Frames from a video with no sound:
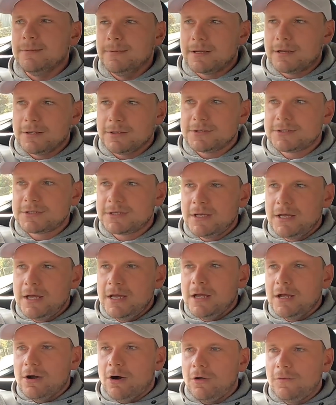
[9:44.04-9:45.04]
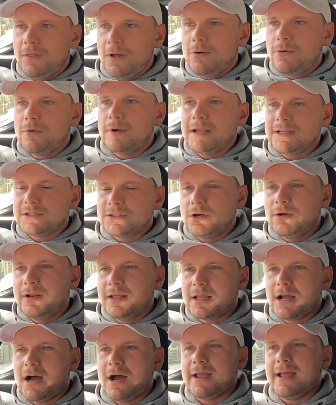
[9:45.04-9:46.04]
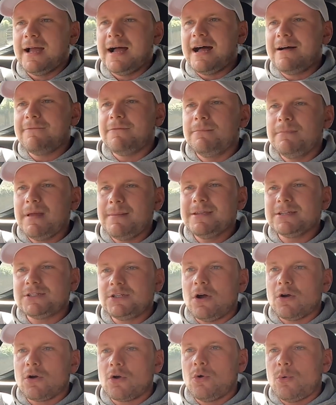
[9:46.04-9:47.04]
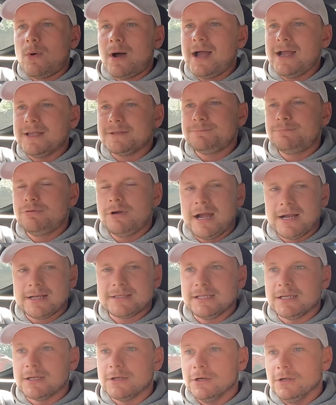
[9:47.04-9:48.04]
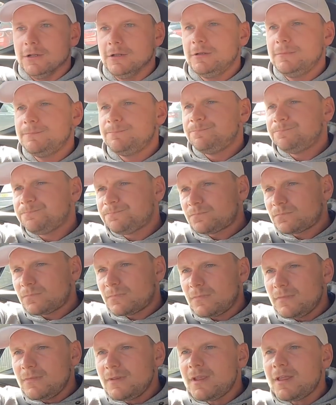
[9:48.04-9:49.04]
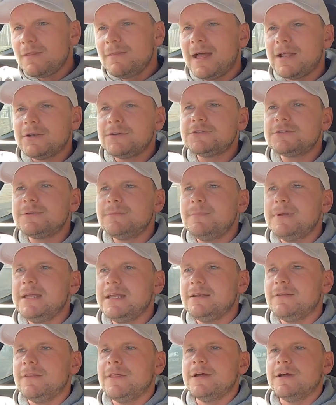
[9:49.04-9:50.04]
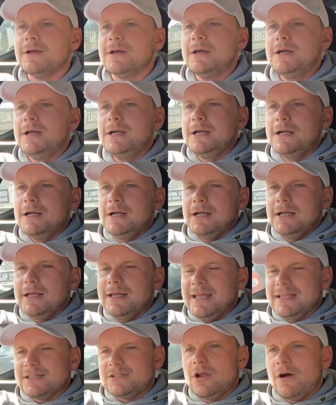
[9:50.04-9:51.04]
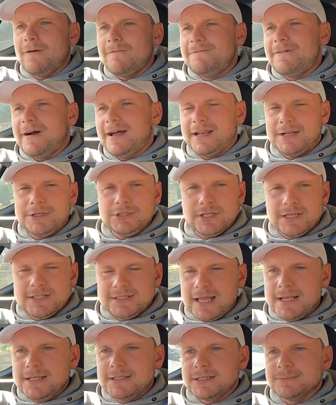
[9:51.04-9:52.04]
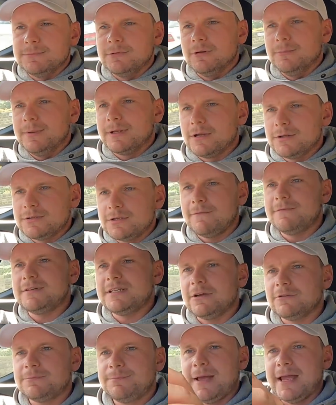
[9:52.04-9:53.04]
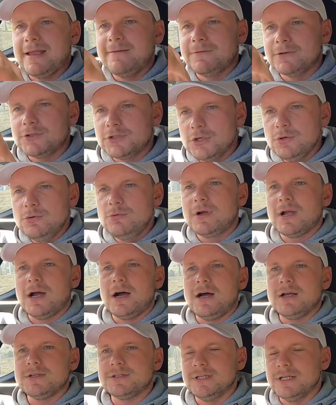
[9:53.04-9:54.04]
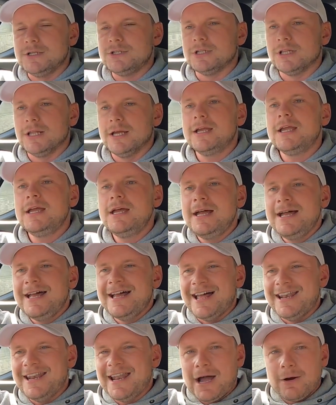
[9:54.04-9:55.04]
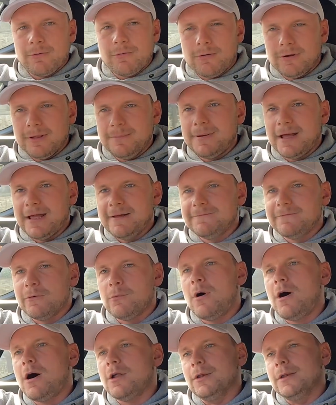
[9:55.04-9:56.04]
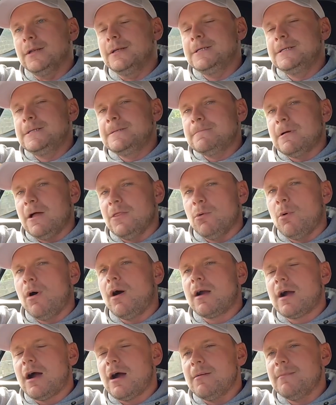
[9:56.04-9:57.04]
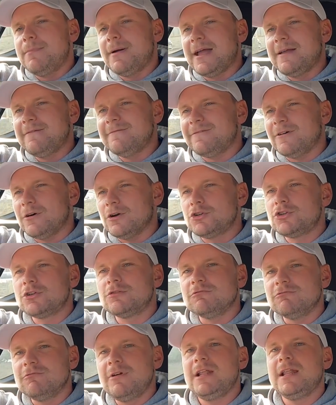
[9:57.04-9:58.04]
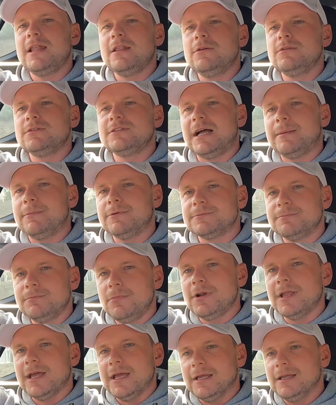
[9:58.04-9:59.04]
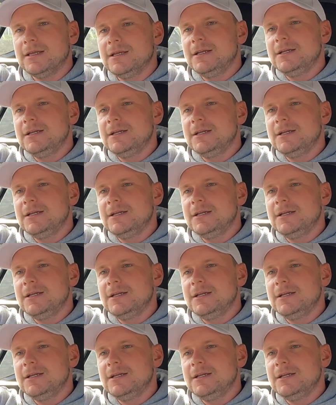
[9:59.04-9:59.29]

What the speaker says: because although it's the only car you have and maybe it's not quite as practical, that doesn't mean that it's not financially sensible, because obviously I was paying for 2 cars initially and now we're only paying for 1, and the 1 car I'm paying for shouldn't really lose that much money.